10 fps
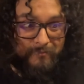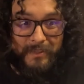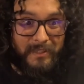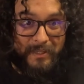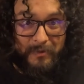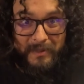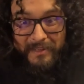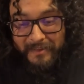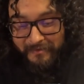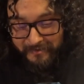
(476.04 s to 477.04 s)
and deal with
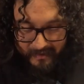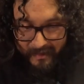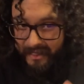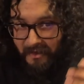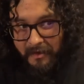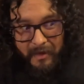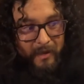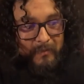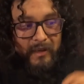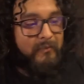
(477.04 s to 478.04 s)
it.
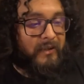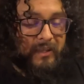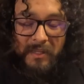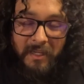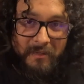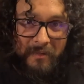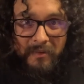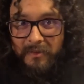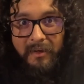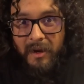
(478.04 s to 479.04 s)
I'm a collector.
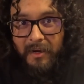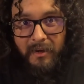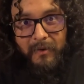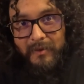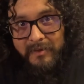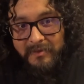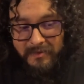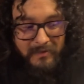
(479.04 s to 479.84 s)
You already know this.